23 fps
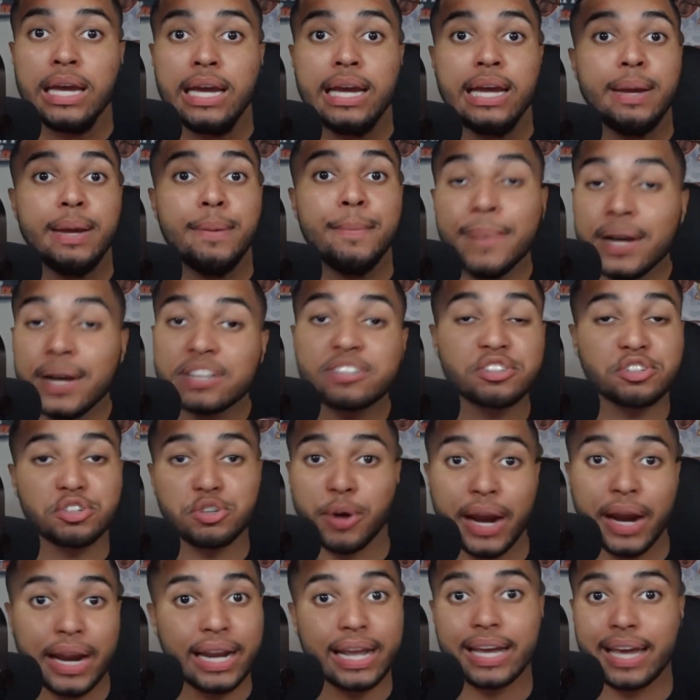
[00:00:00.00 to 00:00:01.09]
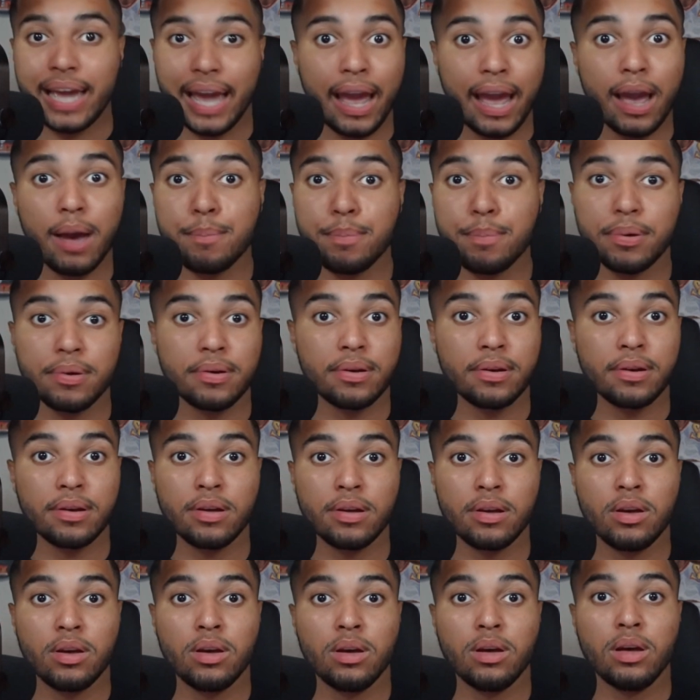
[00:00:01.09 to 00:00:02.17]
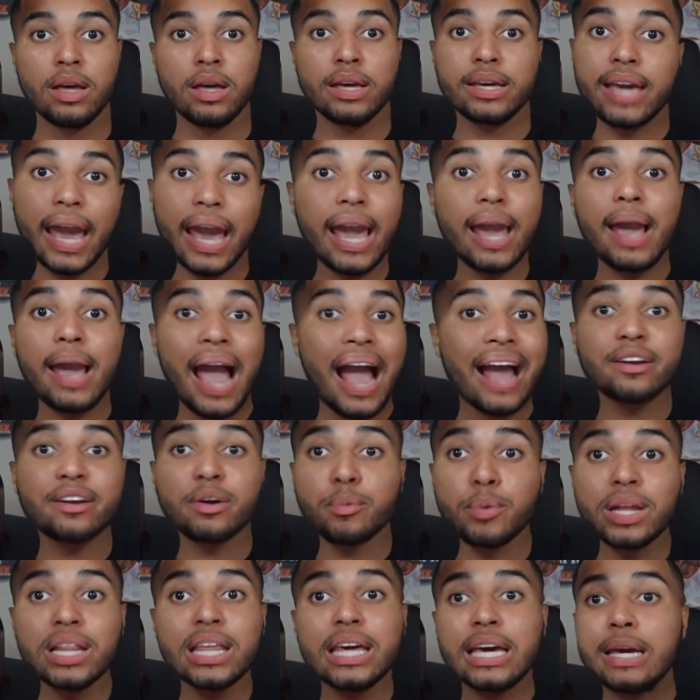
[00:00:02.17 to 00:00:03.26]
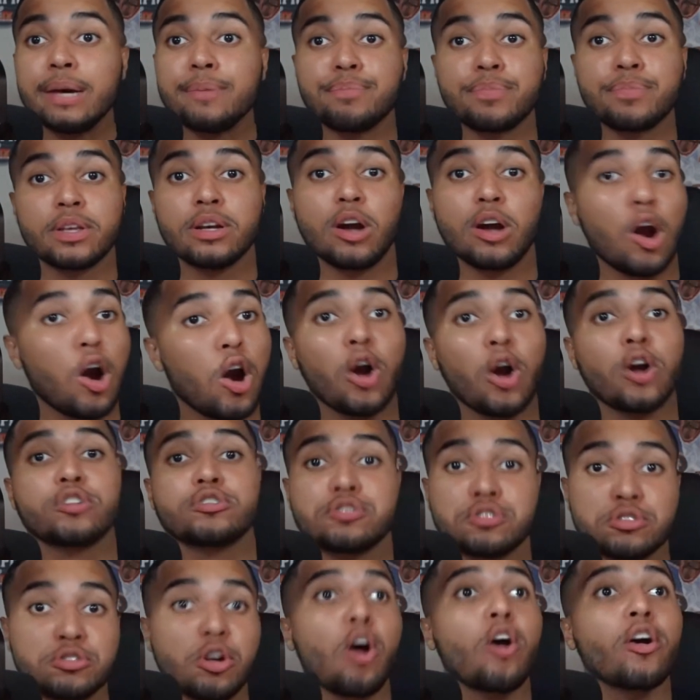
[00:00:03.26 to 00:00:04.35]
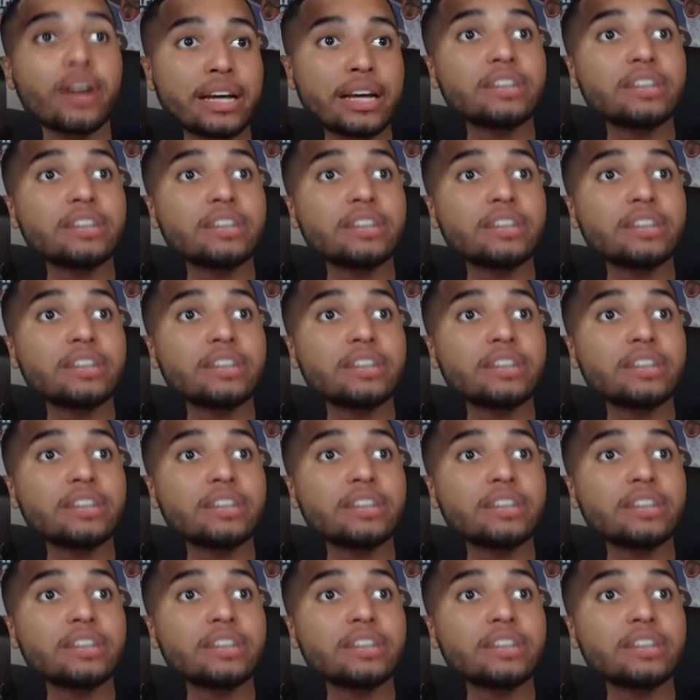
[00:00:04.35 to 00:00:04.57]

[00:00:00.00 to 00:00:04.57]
missed training camp, had to really start